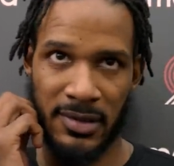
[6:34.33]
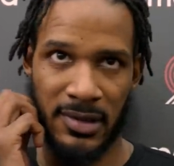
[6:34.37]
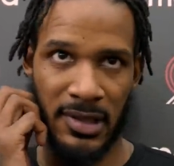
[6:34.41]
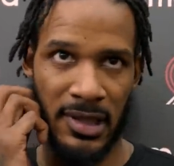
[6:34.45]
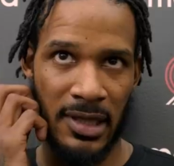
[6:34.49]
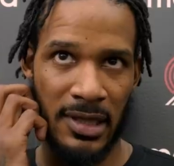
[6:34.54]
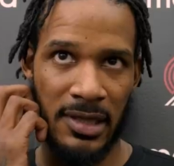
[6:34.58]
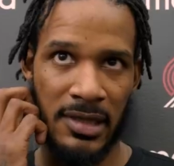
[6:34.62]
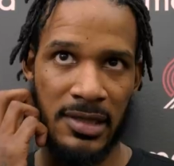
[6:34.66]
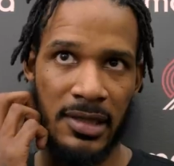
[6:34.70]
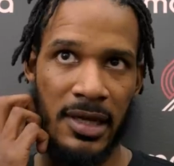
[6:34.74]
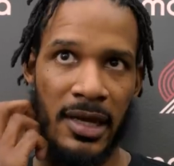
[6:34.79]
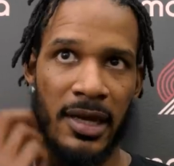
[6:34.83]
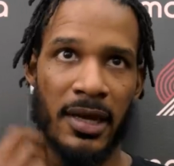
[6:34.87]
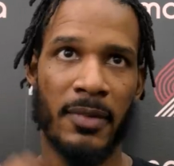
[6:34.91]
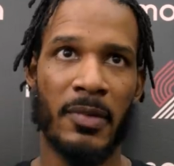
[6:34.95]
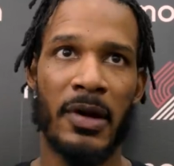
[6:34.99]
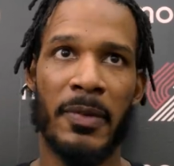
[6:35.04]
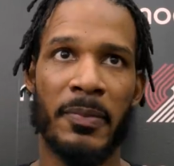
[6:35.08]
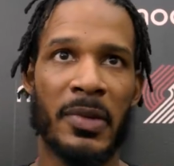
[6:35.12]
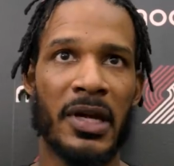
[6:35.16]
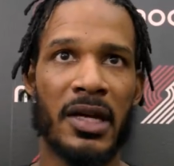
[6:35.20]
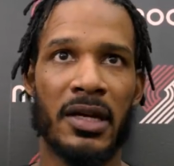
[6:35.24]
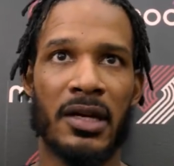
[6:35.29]
this game.
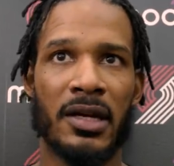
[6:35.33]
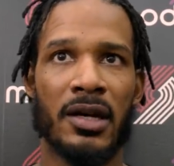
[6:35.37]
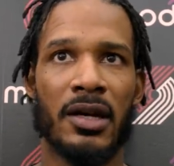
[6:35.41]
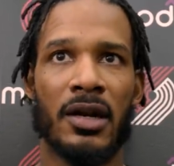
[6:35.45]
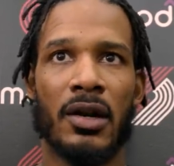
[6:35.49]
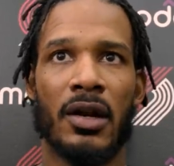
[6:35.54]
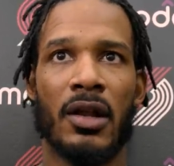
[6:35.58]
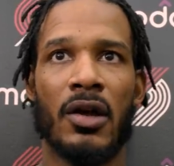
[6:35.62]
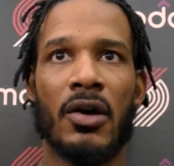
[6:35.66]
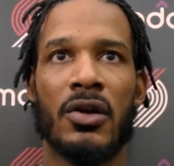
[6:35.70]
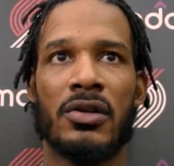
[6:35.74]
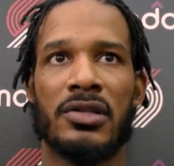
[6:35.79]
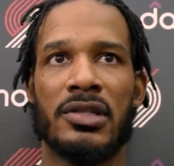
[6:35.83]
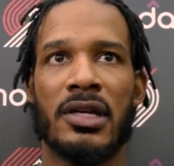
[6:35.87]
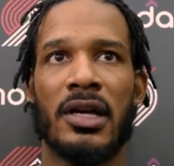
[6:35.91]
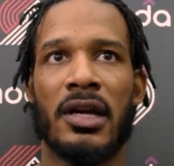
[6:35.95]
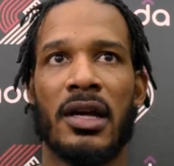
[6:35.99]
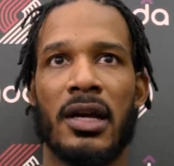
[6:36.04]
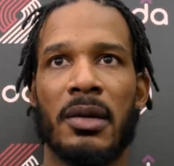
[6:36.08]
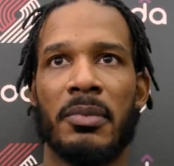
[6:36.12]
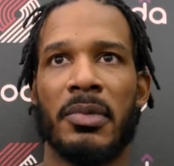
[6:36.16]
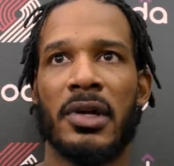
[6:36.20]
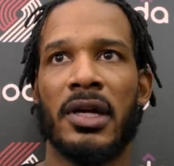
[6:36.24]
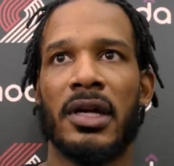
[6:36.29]
I've been here a long
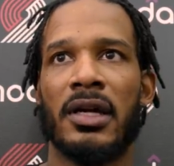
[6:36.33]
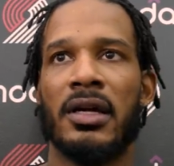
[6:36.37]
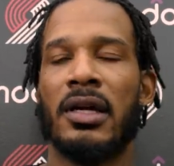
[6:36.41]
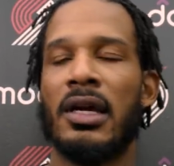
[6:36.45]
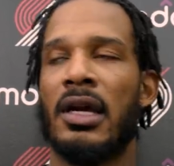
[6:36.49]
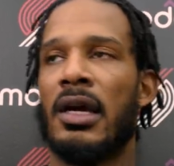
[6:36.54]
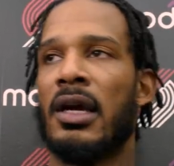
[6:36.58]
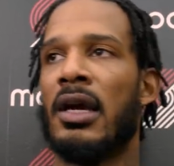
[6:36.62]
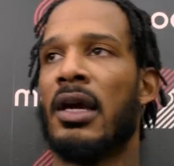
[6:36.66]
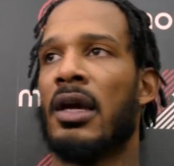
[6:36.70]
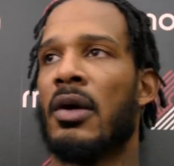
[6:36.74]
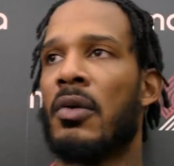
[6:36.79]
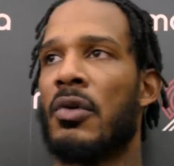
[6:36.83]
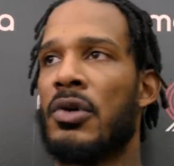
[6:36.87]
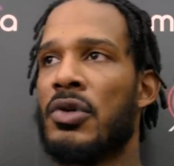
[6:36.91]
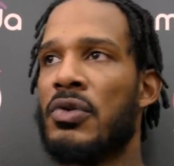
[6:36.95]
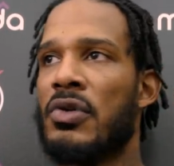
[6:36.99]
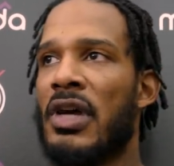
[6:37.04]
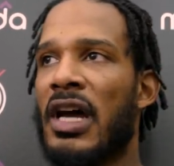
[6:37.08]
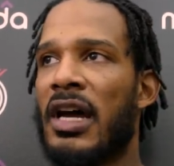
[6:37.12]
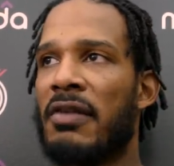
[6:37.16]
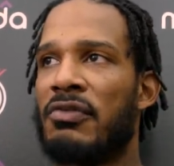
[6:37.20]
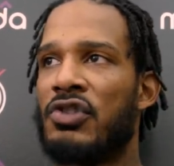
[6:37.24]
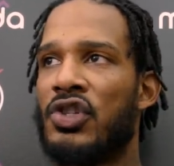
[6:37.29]
time, but when
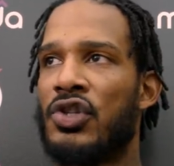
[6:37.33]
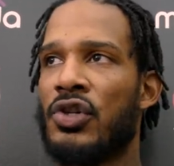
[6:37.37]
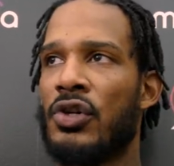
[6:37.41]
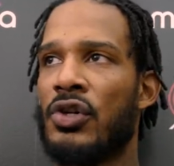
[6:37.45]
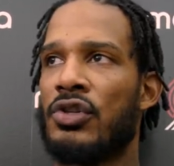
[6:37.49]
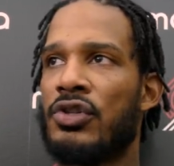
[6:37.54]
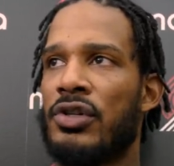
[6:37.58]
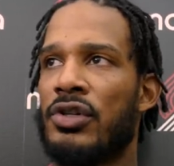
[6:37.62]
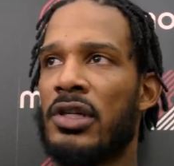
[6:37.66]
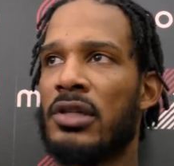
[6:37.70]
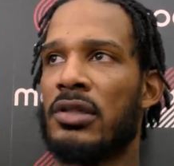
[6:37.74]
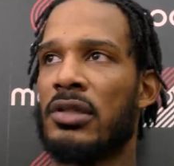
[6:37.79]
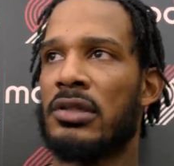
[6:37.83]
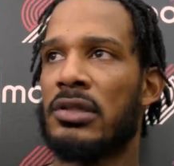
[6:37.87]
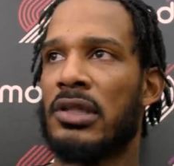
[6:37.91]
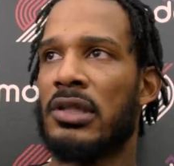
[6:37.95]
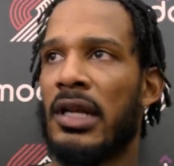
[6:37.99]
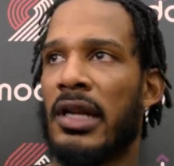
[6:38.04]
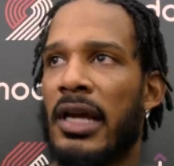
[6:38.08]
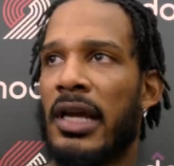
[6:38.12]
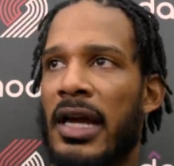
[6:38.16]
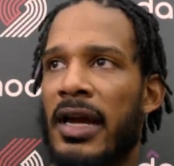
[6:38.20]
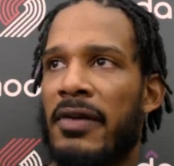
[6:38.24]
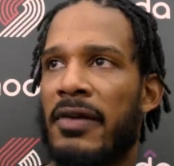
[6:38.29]
you have children
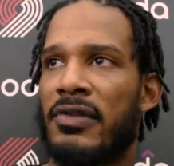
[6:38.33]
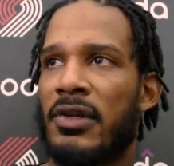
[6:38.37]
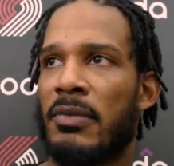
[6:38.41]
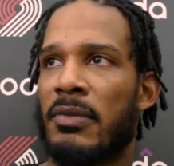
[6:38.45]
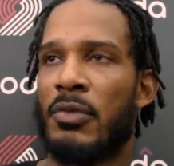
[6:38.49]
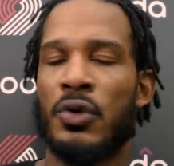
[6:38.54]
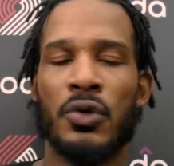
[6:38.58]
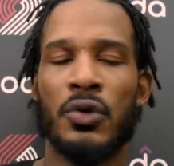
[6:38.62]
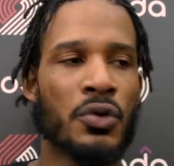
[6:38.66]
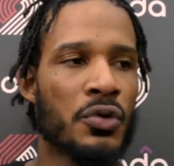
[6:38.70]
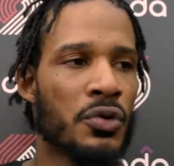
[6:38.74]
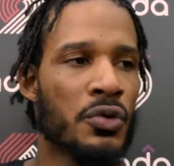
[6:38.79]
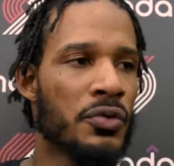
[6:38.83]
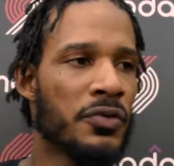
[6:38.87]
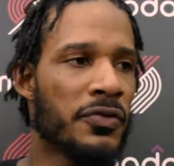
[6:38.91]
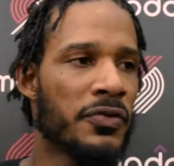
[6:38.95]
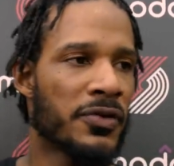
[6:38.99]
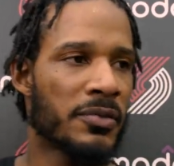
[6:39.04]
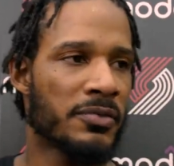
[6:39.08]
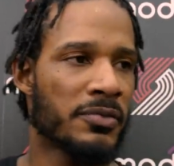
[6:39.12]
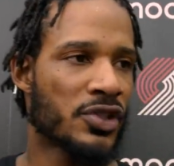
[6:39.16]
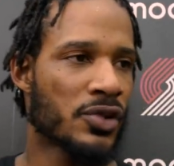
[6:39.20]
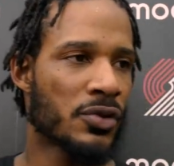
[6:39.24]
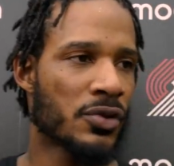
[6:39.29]
and they have to move
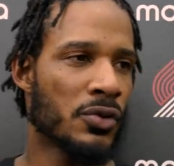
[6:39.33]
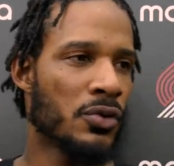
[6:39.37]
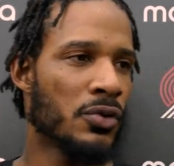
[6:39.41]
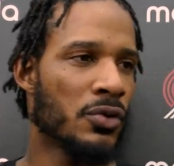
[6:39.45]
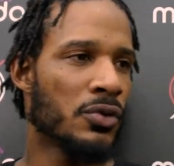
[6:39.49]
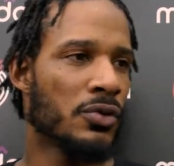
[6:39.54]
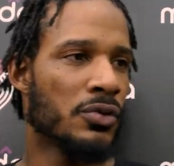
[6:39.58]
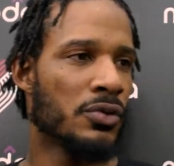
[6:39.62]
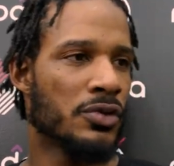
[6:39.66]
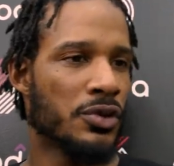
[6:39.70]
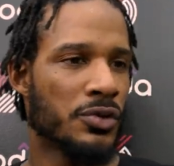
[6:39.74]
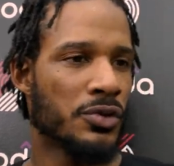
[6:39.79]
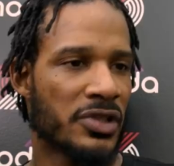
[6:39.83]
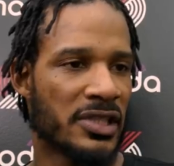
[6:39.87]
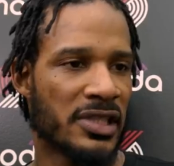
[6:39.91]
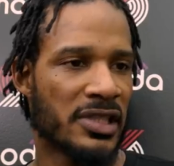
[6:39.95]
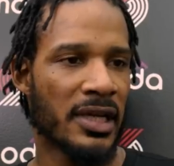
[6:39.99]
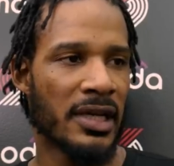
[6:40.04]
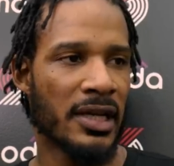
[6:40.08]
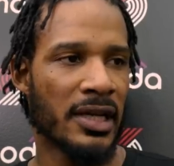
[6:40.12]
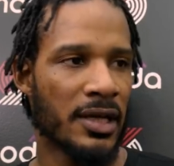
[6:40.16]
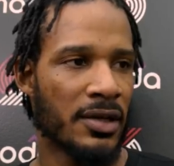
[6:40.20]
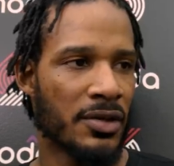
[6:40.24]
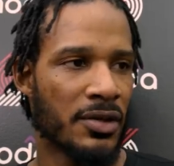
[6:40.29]
from school, new
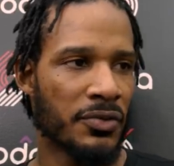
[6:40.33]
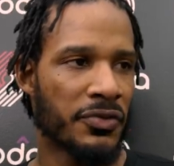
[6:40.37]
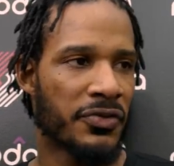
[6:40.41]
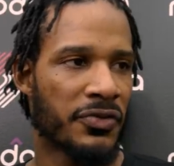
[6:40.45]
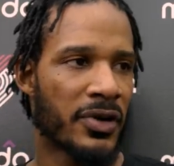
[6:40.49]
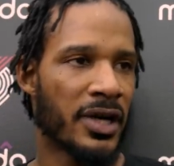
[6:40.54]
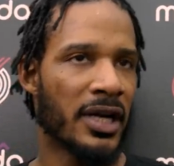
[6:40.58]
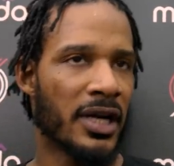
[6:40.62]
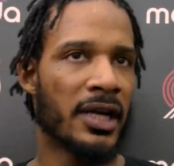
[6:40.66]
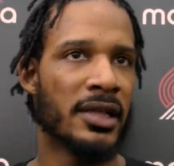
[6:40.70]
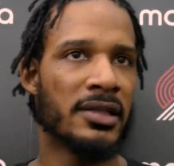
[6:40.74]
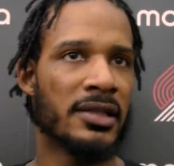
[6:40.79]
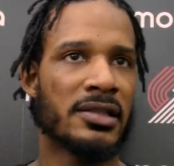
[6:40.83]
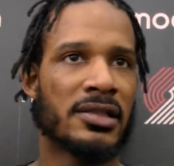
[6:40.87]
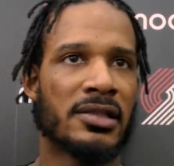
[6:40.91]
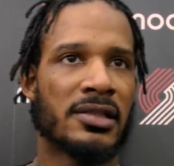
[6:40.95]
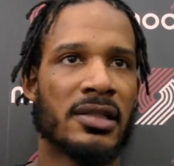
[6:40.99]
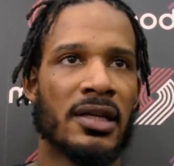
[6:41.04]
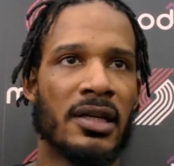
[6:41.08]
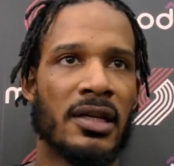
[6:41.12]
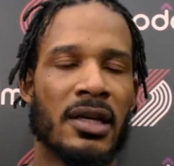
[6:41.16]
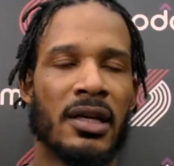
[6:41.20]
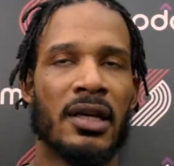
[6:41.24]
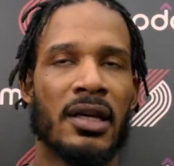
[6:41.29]
city, new friends,
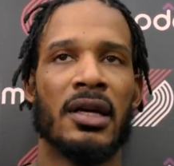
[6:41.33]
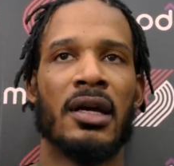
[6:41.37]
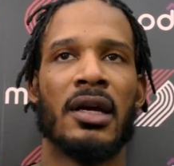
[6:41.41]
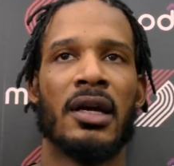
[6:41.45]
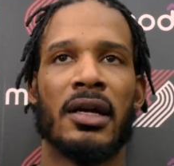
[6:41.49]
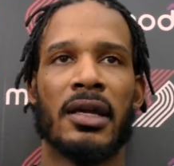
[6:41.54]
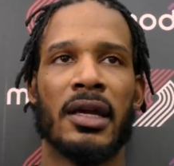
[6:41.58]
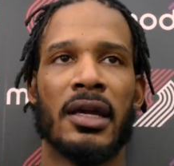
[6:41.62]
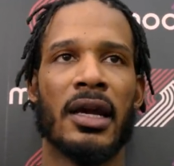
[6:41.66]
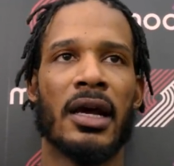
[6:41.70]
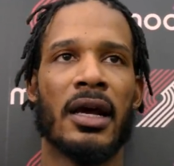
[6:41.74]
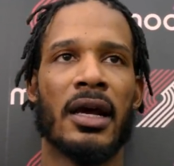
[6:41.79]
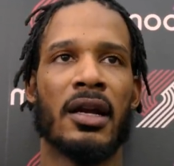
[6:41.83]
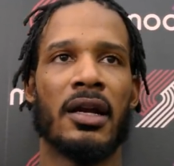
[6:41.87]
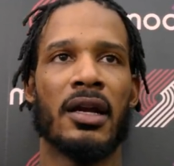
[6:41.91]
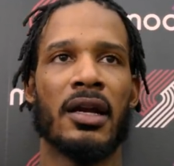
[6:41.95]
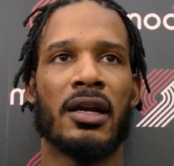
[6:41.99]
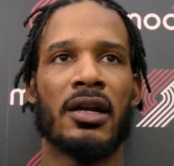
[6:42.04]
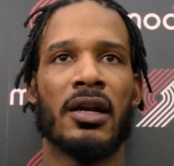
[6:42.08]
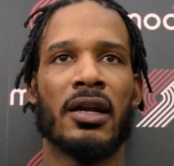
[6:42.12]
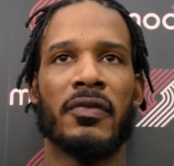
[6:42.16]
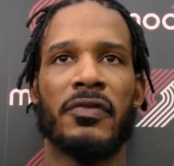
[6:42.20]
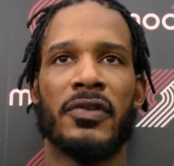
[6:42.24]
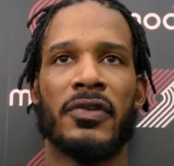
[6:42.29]
get out of their
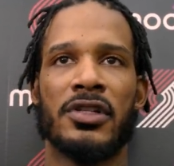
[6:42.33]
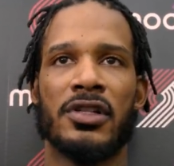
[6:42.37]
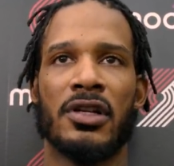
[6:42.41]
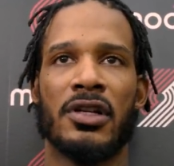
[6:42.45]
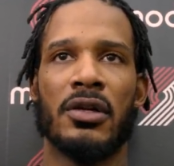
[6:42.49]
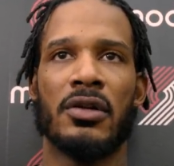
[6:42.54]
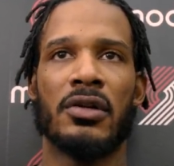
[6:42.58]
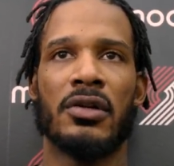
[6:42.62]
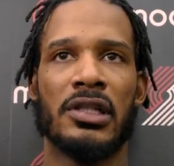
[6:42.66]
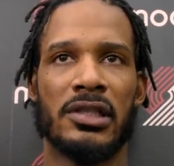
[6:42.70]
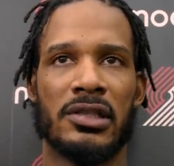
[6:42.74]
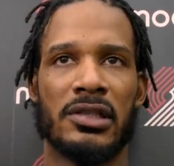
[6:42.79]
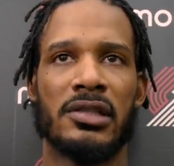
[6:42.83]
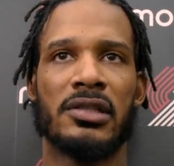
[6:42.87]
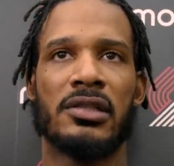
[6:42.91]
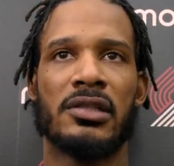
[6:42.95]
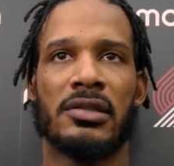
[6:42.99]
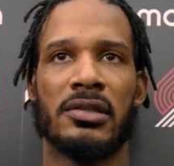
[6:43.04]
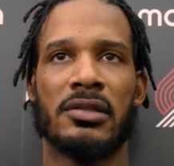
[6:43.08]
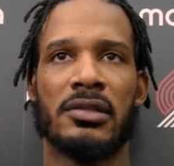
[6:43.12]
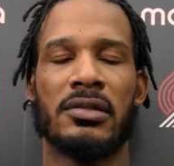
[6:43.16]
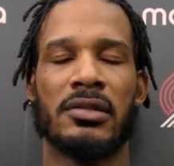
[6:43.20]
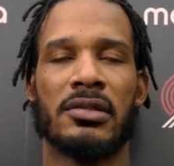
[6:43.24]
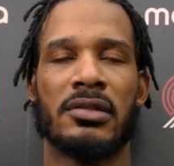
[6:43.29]
comfort zone,
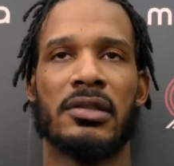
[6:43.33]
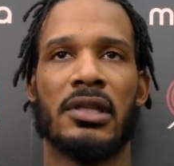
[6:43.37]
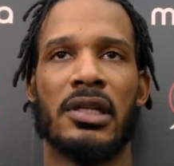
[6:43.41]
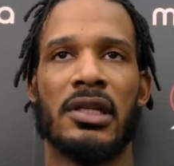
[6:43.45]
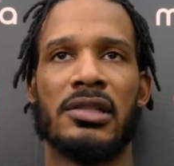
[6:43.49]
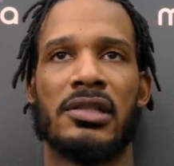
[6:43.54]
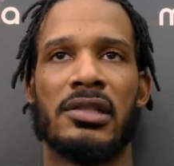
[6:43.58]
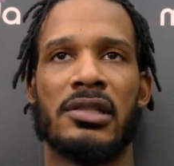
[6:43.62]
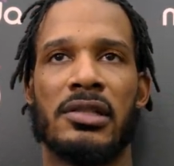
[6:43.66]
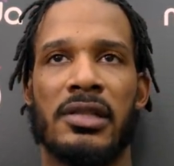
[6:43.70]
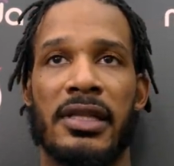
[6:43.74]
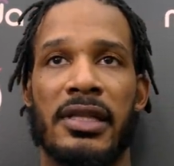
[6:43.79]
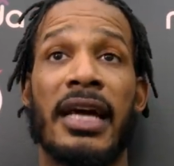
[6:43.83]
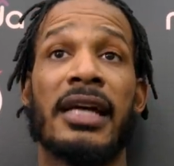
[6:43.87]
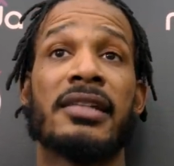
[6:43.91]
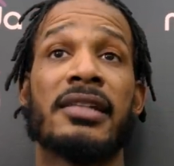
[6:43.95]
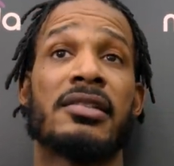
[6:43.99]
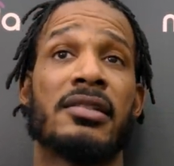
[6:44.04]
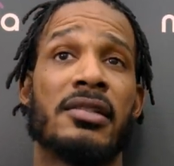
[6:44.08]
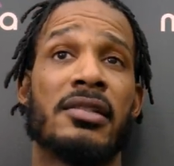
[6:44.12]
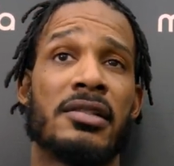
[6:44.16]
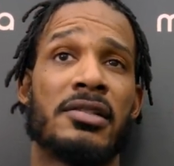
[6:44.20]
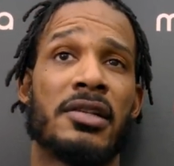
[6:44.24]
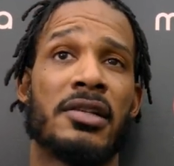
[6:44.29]

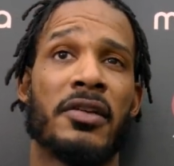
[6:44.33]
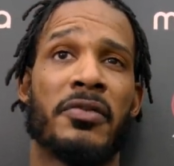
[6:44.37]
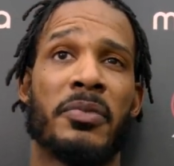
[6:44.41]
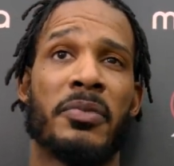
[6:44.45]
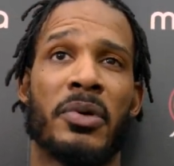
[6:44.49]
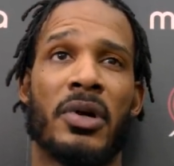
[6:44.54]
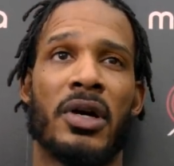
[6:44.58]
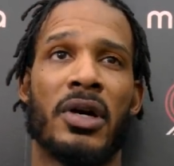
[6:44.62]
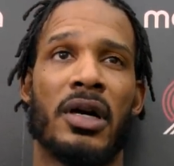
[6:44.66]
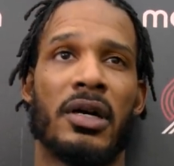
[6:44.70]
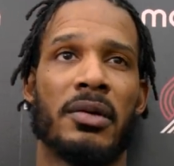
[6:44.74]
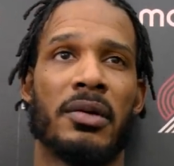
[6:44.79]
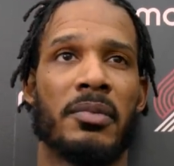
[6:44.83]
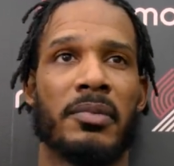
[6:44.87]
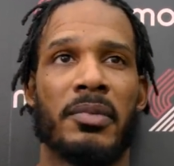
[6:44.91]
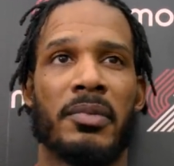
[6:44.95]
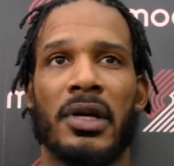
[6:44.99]
that's the tough part.